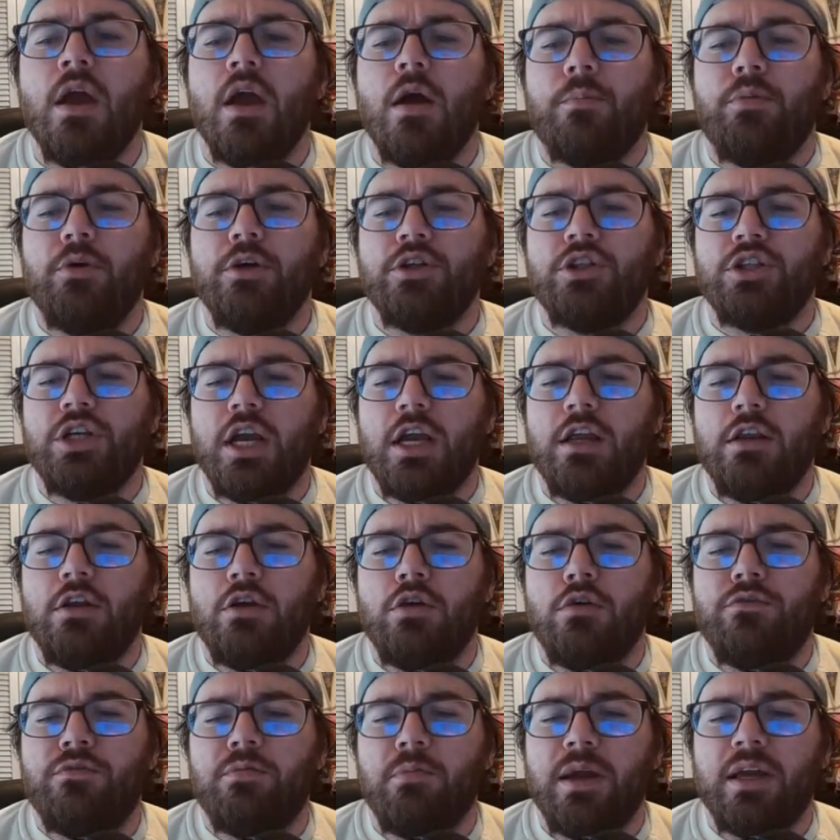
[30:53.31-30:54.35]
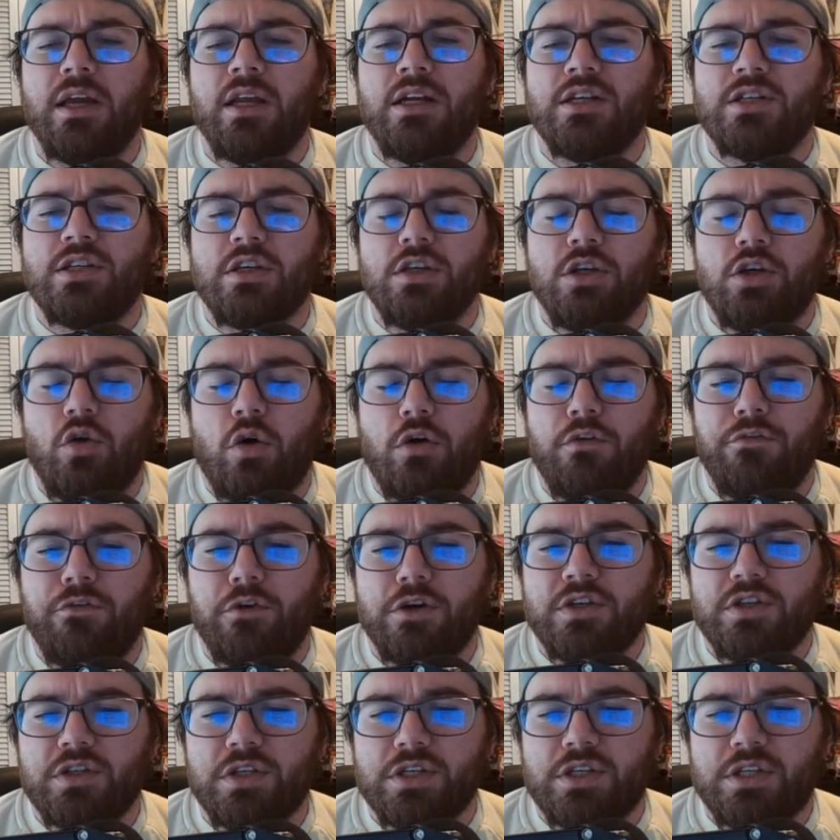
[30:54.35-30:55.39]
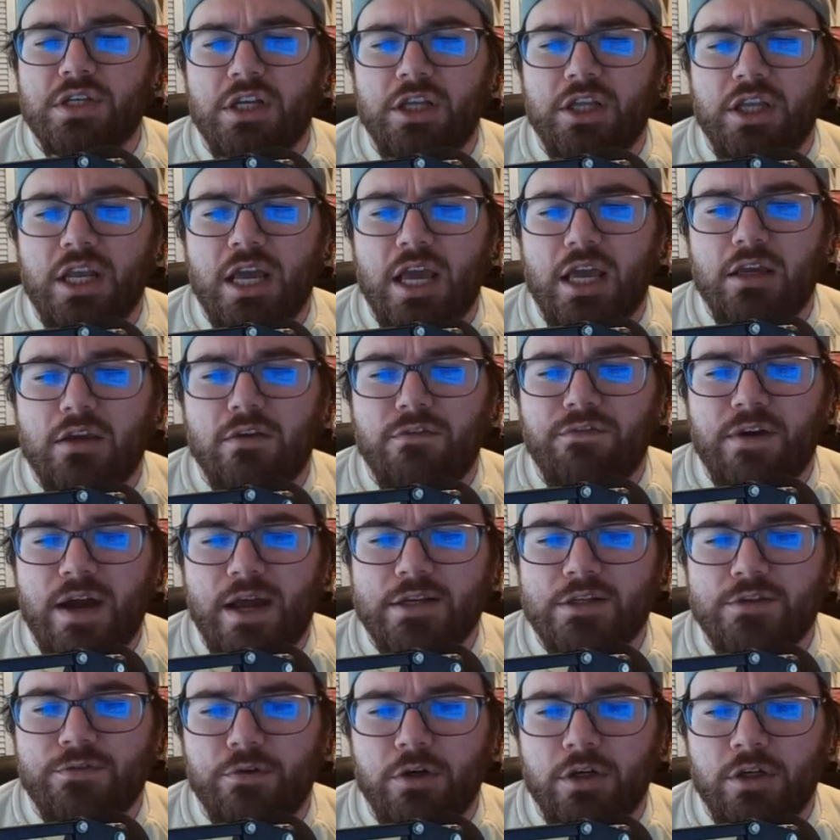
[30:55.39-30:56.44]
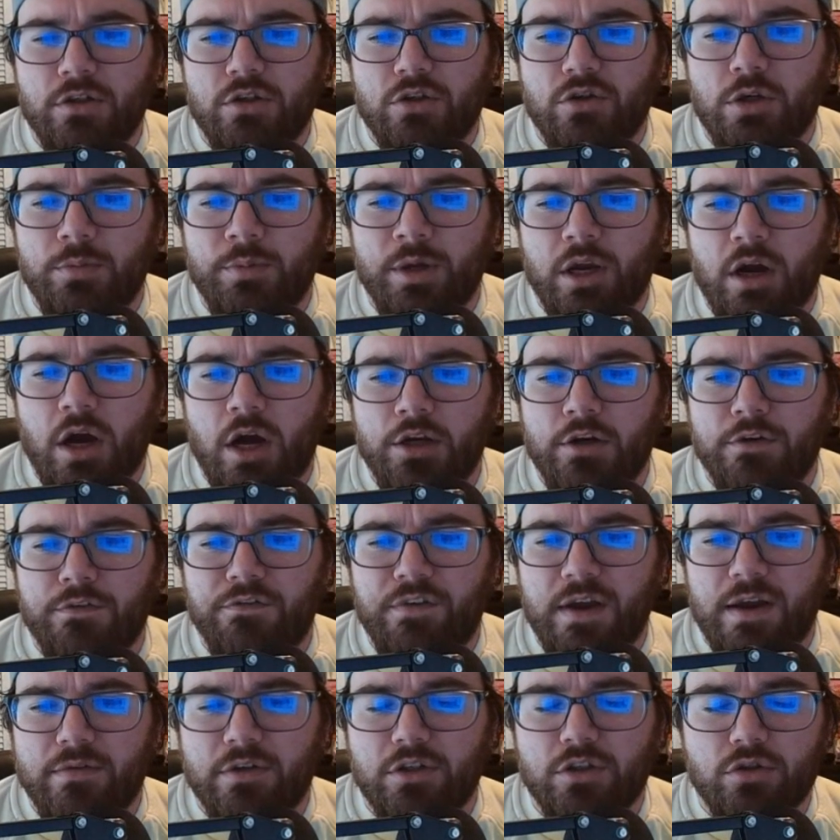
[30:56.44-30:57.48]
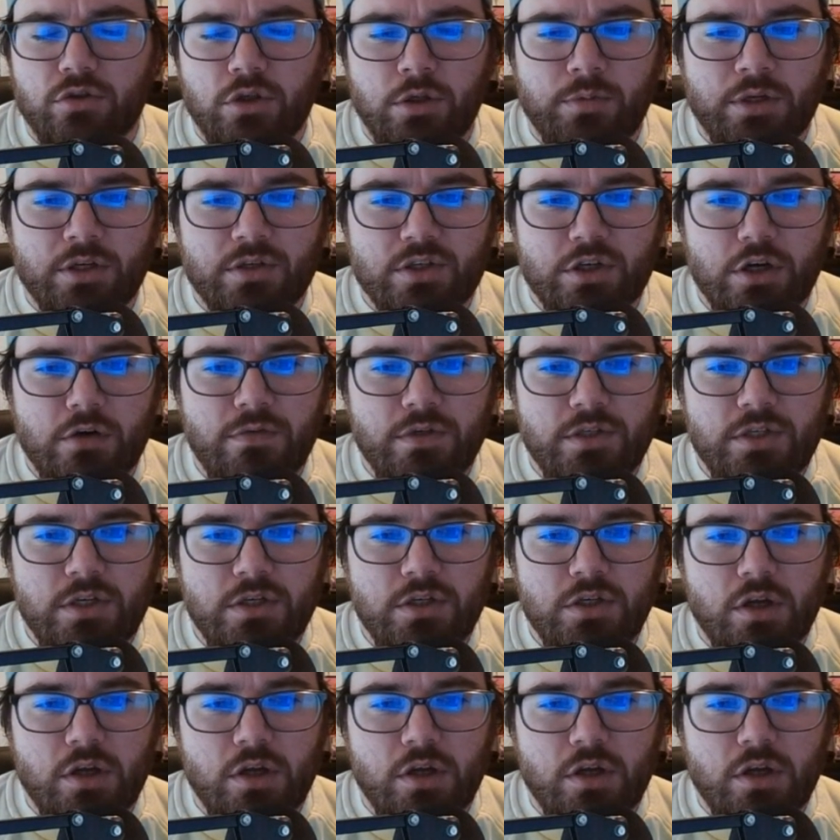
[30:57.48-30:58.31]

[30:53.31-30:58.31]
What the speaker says: Appreciate you for making us your first listen of the day. You can find us free and streaming on your favorite streaming services.